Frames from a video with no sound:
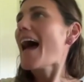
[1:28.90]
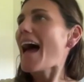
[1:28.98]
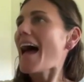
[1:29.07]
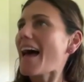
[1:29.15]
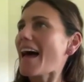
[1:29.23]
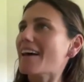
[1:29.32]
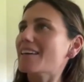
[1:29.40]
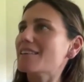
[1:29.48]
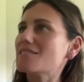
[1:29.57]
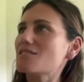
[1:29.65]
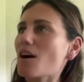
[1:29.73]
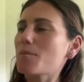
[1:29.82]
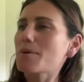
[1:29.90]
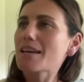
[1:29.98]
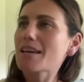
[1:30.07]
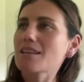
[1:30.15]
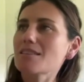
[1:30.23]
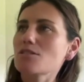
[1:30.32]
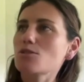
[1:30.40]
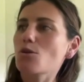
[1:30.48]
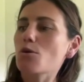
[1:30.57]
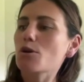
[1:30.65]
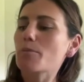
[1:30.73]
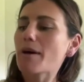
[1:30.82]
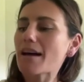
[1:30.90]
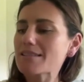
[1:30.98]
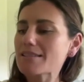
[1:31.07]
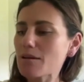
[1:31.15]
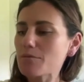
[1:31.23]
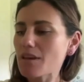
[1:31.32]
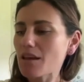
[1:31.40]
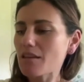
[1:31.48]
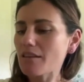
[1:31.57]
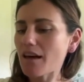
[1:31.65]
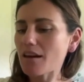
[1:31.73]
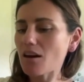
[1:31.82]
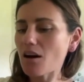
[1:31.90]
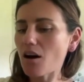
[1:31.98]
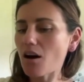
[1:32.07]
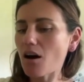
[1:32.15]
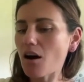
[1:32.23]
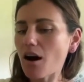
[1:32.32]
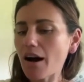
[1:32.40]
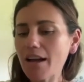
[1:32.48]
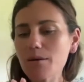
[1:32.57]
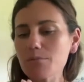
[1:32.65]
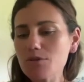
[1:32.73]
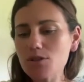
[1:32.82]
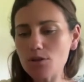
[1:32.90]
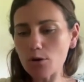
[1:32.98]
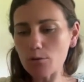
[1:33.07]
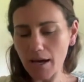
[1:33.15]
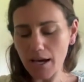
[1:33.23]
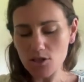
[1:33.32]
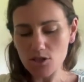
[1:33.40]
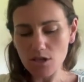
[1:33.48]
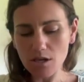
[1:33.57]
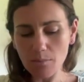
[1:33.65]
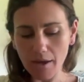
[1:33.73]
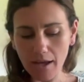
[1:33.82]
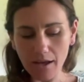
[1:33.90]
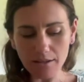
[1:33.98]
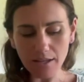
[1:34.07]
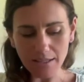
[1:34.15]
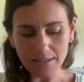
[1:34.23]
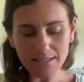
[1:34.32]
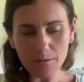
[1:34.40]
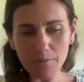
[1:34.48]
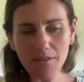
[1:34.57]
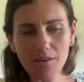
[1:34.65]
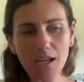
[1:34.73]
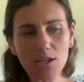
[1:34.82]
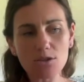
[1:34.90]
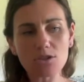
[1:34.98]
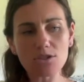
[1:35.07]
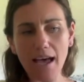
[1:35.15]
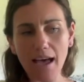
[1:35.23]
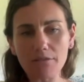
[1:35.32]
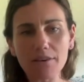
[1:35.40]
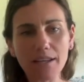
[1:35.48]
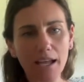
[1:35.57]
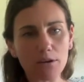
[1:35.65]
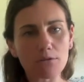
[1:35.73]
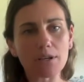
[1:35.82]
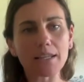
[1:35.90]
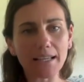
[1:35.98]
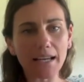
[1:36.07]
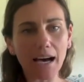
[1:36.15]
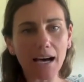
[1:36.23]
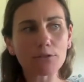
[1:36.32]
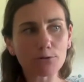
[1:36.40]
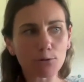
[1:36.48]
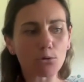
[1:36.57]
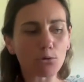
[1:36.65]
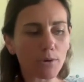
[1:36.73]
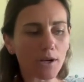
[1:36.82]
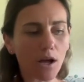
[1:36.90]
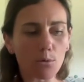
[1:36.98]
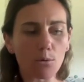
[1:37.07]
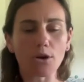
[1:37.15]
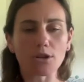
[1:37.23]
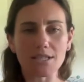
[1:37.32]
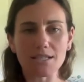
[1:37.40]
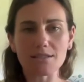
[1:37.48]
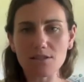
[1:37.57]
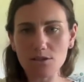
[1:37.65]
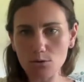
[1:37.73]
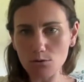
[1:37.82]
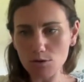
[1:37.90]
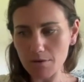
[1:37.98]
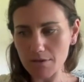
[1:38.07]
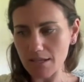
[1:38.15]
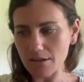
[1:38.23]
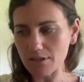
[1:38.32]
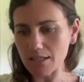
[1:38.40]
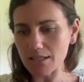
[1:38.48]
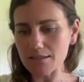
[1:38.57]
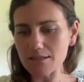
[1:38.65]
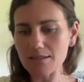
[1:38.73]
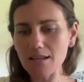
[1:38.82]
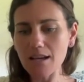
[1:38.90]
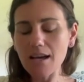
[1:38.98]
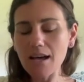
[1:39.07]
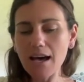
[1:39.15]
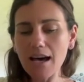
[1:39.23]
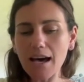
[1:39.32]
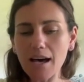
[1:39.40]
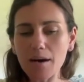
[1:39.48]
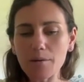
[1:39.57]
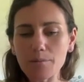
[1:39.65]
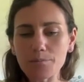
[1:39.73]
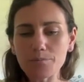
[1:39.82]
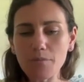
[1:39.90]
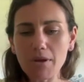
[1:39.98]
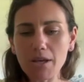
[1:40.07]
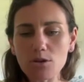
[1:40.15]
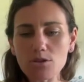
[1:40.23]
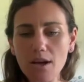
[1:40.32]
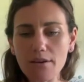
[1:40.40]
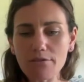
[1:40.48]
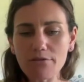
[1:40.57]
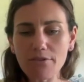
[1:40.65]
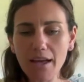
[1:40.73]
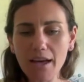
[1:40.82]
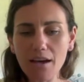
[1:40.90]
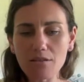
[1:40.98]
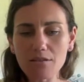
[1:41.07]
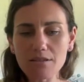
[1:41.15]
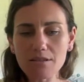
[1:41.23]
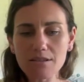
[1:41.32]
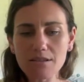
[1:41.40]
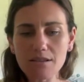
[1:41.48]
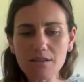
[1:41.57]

and I'm here to talk about something that I am so passionate about and something that I used to advocate really hard for when I worked in schools with deaf kids, because I found